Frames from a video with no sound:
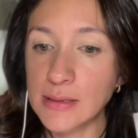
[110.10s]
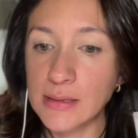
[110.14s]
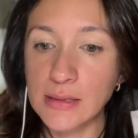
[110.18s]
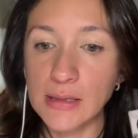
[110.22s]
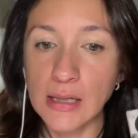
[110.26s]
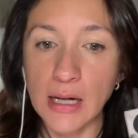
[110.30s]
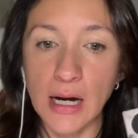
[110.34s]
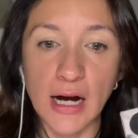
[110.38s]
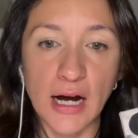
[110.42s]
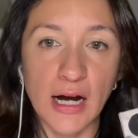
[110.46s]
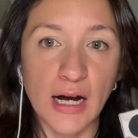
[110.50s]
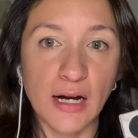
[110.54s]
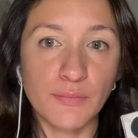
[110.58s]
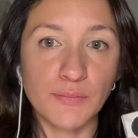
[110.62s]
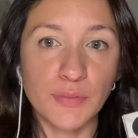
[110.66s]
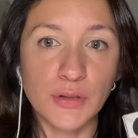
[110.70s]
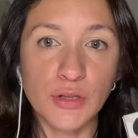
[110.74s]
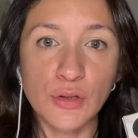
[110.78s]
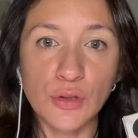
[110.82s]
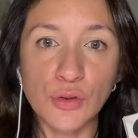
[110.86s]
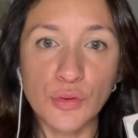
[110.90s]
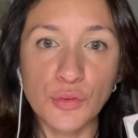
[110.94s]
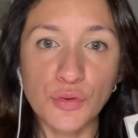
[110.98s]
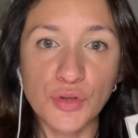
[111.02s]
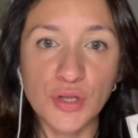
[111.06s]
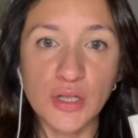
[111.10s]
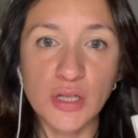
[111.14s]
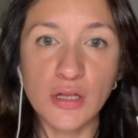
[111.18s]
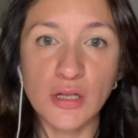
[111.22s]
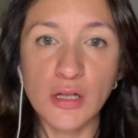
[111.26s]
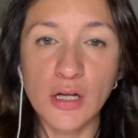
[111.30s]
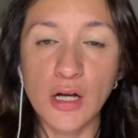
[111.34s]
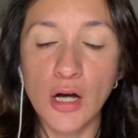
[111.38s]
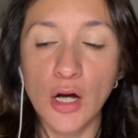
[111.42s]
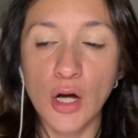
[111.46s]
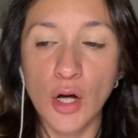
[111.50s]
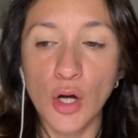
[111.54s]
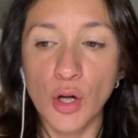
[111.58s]
I have been
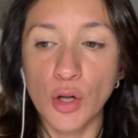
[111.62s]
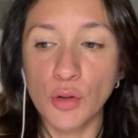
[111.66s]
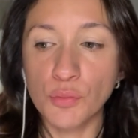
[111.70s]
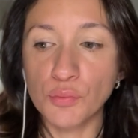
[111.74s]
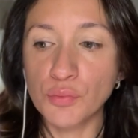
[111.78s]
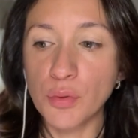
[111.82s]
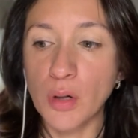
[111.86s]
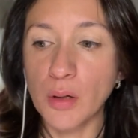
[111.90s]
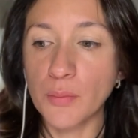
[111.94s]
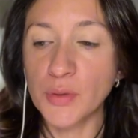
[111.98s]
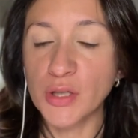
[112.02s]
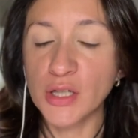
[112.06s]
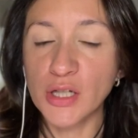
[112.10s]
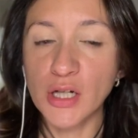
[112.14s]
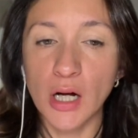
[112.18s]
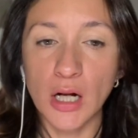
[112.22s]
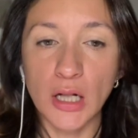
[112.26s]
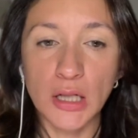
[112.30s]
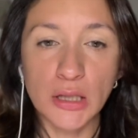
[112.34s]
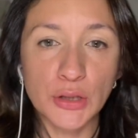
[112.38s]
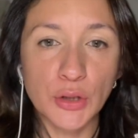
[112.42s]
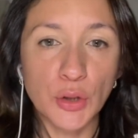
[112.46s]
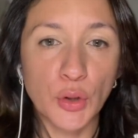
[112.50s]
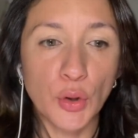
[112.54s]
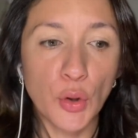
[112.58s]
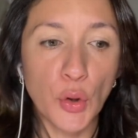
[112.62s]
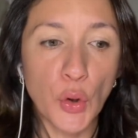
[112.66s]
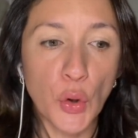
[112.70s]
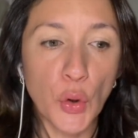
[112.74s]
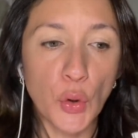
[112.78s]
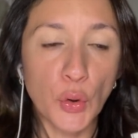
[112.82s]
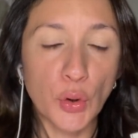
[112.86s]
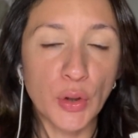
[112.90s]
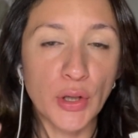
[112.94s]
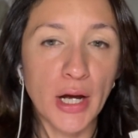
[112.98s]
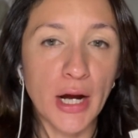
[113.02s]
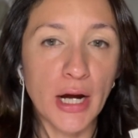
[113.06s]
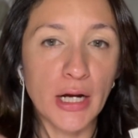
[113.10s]
rubbing
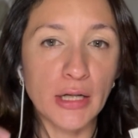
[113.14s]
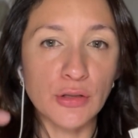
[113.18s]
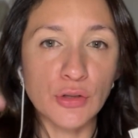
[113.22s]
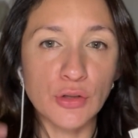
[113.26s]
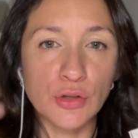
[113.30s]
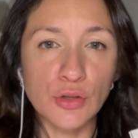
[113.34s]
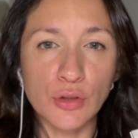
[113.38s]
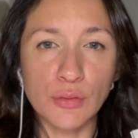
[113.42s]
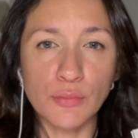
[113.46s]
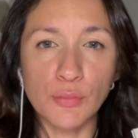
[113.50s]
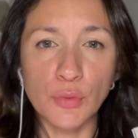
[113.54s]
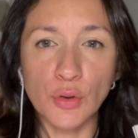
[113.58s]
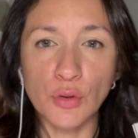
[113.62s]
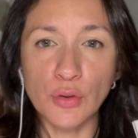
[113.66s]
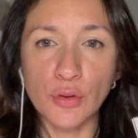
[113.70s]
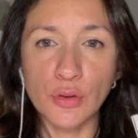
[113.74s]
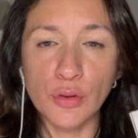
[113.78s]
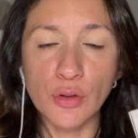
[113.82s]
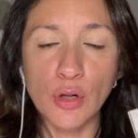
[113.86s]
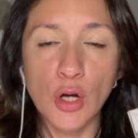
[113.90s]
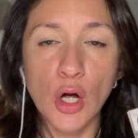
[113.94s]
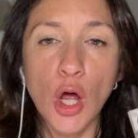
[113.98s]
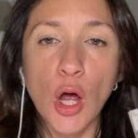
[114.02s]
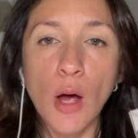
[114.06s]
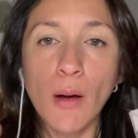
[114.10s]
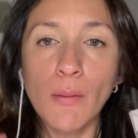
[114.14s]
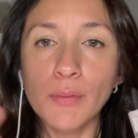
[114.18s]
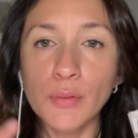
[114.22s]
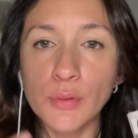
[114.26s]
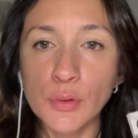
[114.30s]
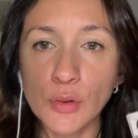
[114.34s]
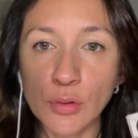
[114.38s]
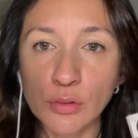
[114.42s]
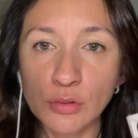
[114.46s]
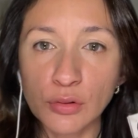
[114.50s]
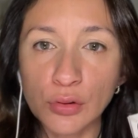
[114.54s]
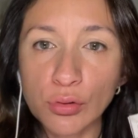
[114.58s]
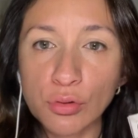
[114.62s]
alcohol and some other
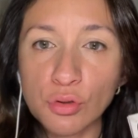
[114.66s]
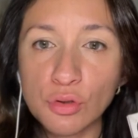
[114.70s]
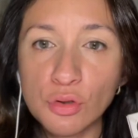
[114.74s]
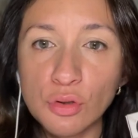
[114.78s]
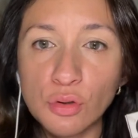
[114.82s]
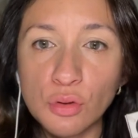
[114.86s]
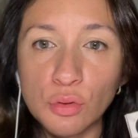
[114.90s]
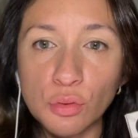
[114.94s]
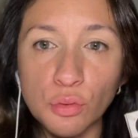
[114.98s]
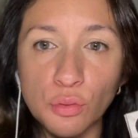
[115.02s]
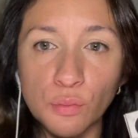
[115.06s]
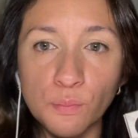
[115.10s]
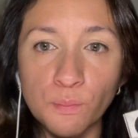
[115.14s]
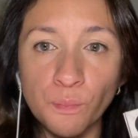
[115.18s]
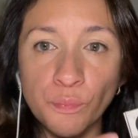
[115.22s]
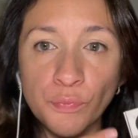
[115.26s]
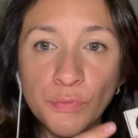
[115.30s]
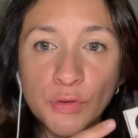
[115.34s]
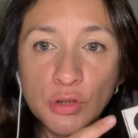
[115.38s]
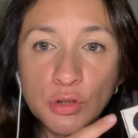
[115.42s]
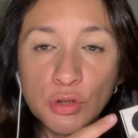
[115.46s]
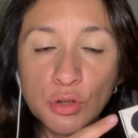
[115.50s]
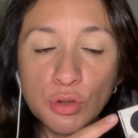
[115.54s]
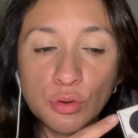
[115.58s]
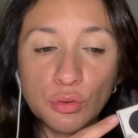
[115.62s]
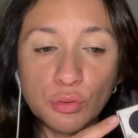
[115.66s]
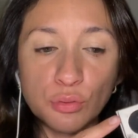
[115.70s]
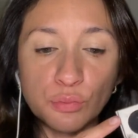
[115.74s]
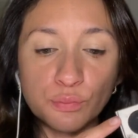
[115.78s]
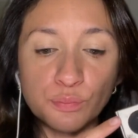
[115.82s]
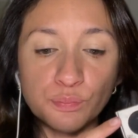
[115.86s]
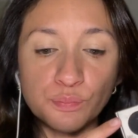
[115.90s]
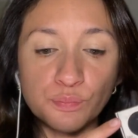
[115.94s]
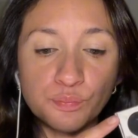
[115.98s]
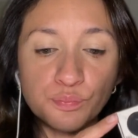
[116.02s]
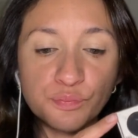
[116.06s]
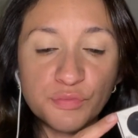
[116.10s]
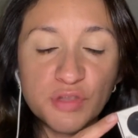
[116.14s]
products to
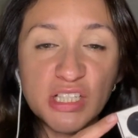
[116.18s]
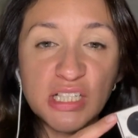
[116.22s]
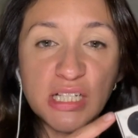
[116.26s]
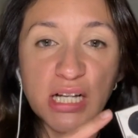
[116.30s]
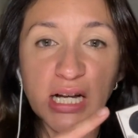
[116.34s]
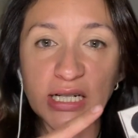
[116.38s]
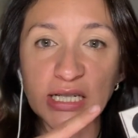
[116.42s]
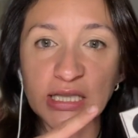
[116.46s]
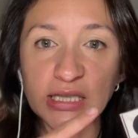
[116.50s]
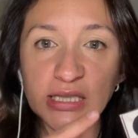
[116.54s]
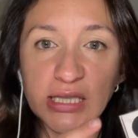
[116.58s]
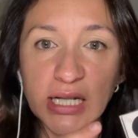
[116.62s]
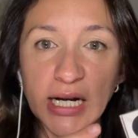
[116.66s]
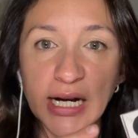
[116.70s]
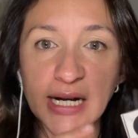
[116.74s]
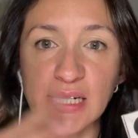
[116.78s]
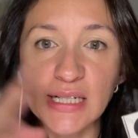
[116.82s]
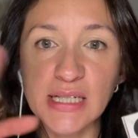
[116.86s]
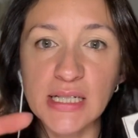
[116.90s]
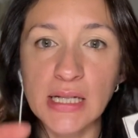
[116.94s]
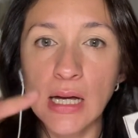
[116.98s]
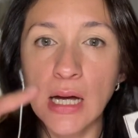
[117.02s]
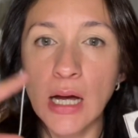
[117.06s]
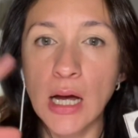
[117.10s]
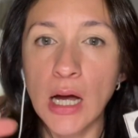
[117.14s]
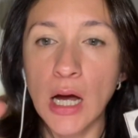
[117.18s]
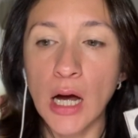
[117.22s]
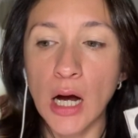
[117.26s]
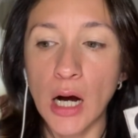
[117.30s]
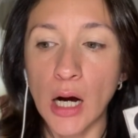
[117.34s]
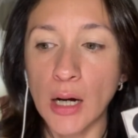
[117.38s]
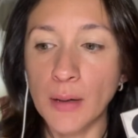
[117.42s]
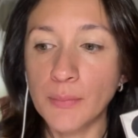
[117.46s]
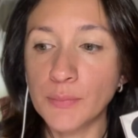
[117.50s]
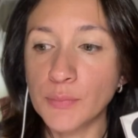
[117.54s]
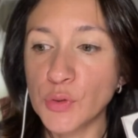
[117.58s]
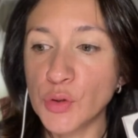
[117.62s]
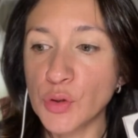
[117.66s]
sanitize
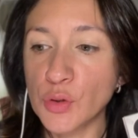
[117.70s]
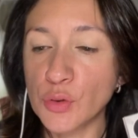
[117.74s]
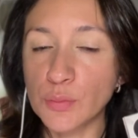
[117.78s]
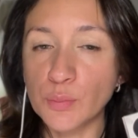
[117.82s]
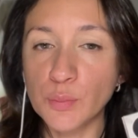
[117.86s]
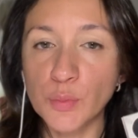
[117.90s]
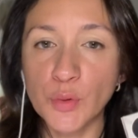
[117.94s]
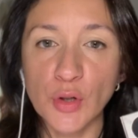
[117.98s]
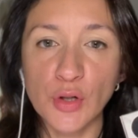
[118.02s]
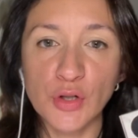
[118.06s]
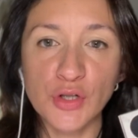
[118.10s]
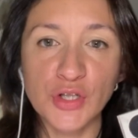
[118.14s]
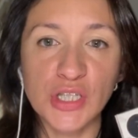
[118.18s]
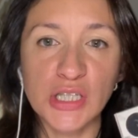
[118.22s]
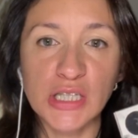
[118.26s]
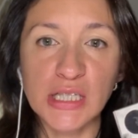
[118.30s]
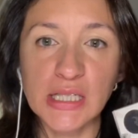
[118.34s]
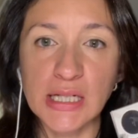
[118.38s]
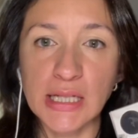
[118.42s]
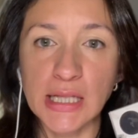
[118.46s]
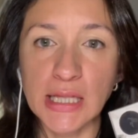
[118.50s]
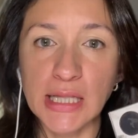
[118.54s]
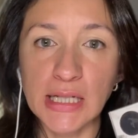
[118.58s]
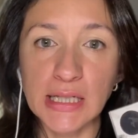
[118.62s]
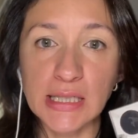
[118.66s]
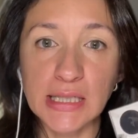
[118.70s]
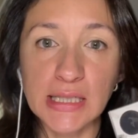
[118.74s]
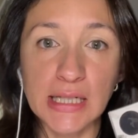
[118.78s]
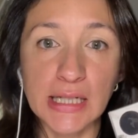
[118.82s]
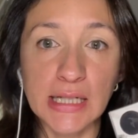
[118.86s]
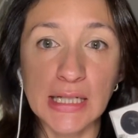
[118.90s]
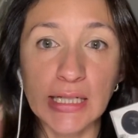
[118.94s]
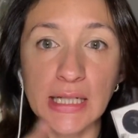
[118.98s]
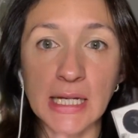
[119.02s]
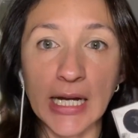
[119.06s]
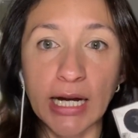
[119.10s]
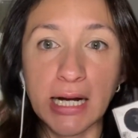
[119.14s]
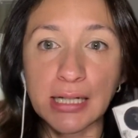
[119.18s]
your brushes and things like
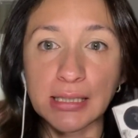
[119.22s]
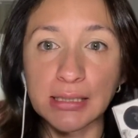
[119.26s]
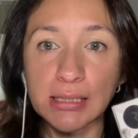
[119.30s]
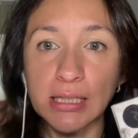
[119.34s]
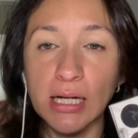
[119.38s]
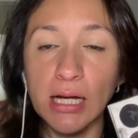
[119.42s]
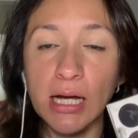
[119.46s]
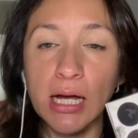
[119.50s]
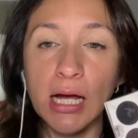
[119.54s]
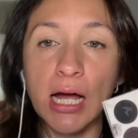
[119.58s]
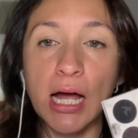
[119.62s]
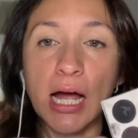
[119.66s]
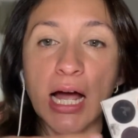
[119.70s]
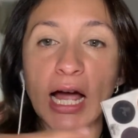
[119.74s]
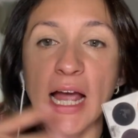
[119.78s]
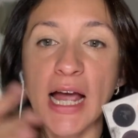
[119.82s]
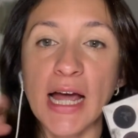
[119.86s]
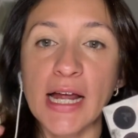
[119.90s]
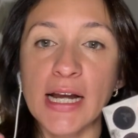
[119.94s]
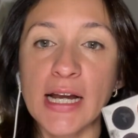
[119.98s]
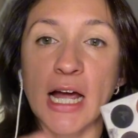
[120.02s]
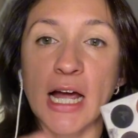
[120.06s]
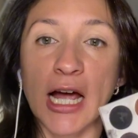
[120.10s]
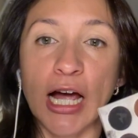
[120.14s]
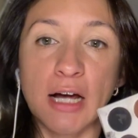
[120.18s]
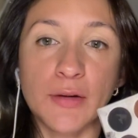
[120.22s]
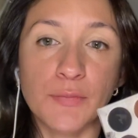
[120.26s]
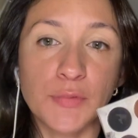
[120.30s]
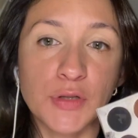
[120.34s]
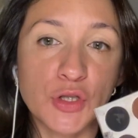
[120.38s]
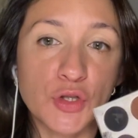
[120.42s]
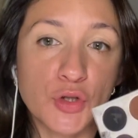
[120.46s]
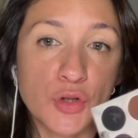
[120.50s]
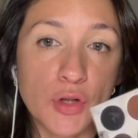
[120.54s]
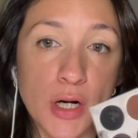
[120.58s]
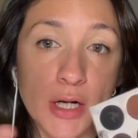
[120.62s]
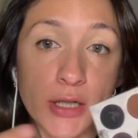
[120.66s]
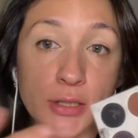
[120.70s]
that, and have been
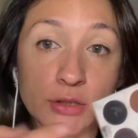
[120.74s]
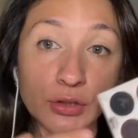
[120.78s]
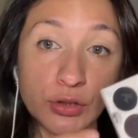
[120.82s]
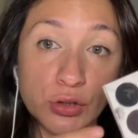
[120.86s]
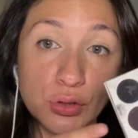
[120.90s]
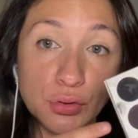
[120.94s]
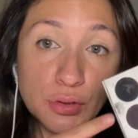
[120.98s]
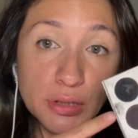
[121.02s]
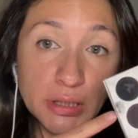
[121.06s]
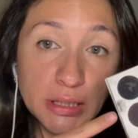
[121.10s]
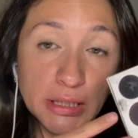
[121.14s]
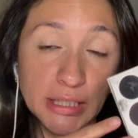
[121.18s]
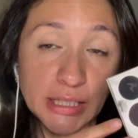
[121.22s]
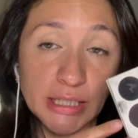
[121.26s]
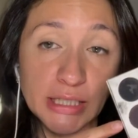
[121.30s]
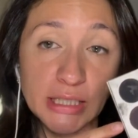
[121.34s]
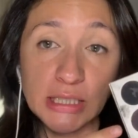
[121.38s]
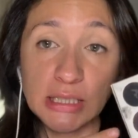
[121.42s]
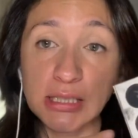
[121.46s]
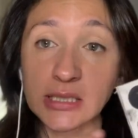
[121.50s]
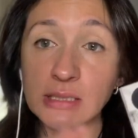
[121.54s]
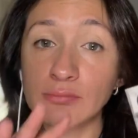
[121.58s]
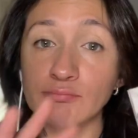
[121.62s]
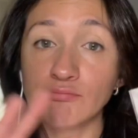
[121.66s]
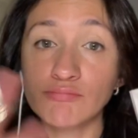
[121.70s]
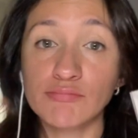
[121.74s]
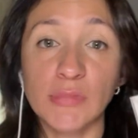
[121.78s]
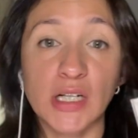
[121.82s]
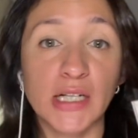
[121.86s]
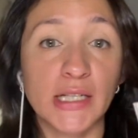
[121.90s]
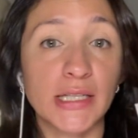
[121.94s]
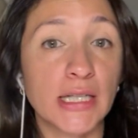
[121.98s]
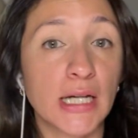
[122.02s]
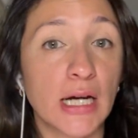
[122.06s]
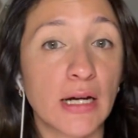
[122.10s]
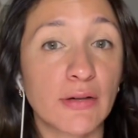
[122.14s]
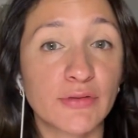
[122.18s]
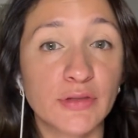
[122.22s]
trying to clean it. I
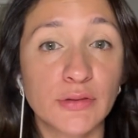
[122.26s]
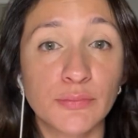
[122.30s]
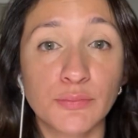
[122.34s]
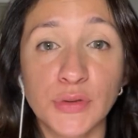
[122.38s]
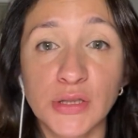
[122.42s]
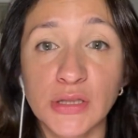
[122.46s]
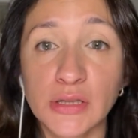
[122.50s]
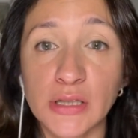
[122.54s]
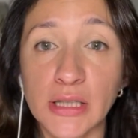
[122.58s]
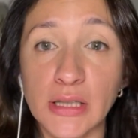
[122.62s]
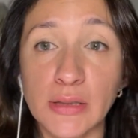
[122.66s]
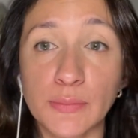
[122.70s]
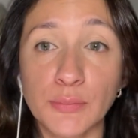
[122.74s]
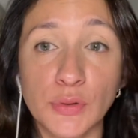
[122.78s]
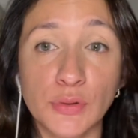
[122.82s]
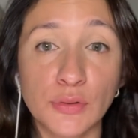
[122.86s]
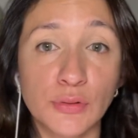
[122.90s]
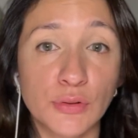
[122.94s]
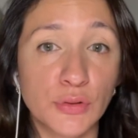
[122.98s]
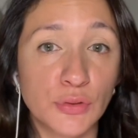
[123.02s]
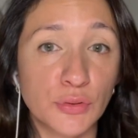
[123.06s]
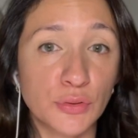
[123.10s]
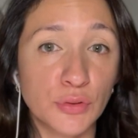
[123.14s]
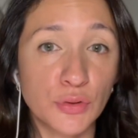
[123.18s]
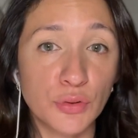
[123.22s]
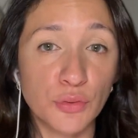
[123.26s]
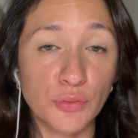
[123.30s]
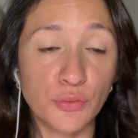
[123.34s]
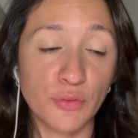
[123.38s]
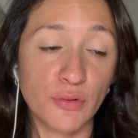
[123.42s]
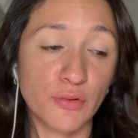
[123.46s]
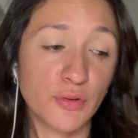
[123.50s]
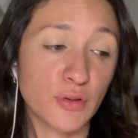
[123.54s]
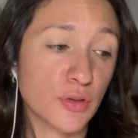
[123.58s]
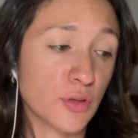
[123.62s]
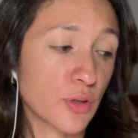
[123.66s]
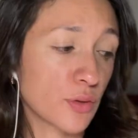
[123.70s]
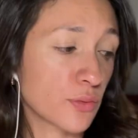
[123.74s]
haven't been able to do
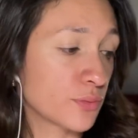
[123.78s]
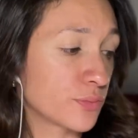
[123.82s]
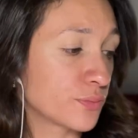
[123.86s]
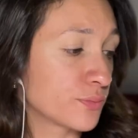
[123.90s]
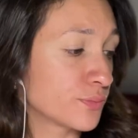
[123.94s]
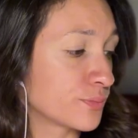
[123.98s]
so,